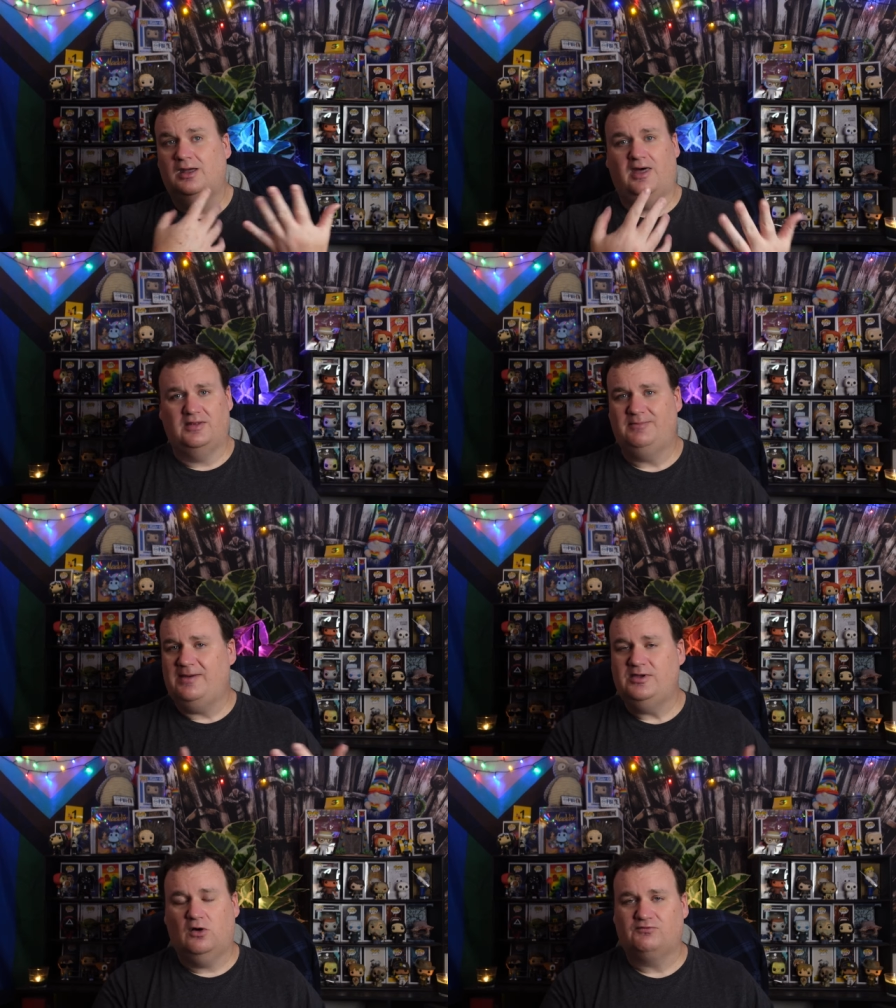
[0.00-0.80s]
and then
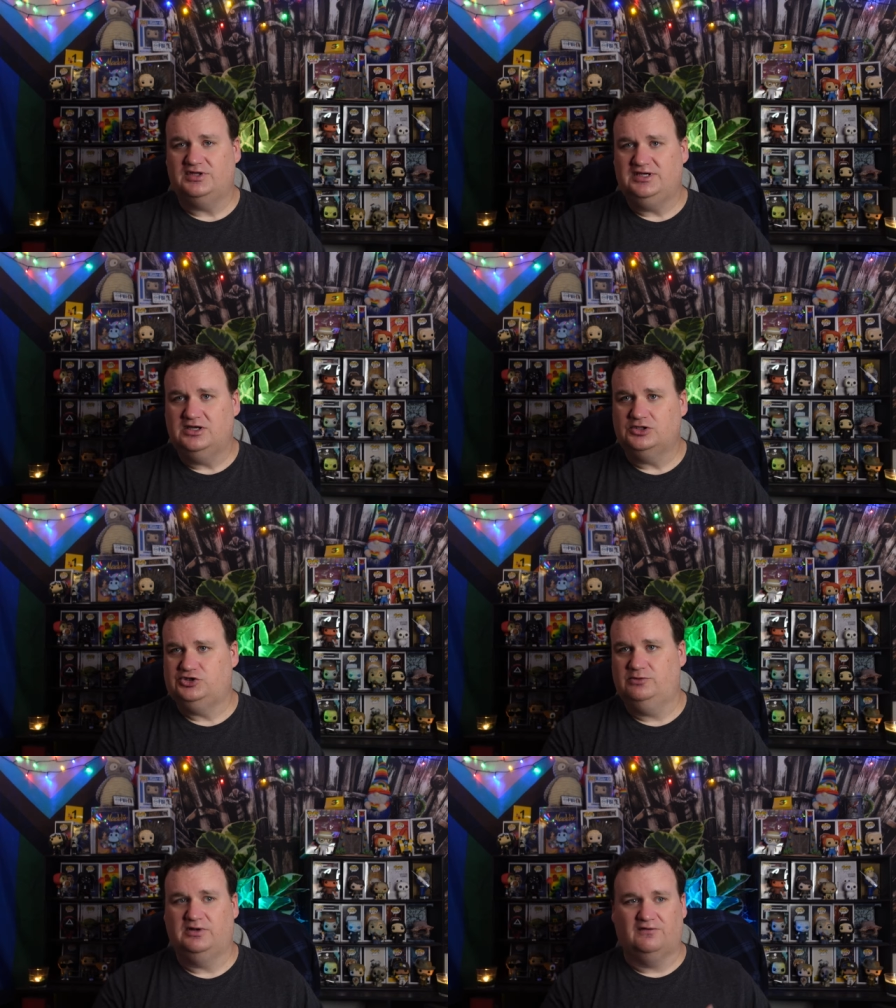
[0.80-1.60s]
maybe over the
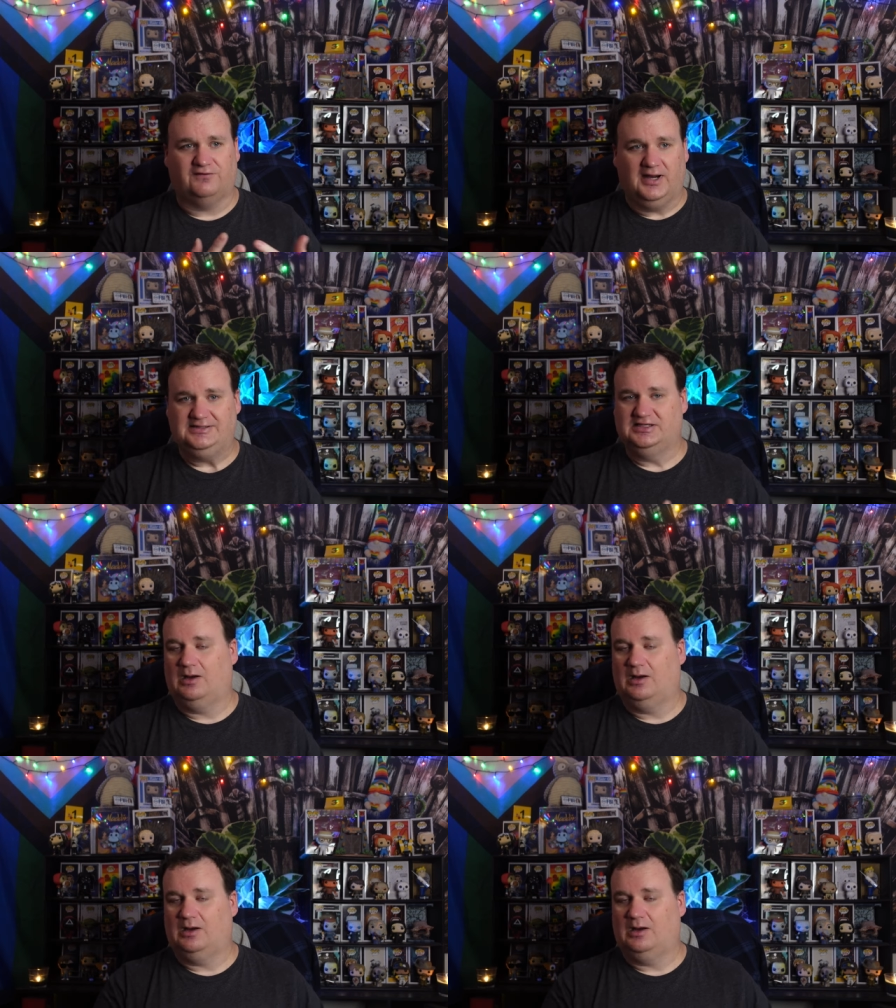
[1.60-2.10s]
years, you've been afraid to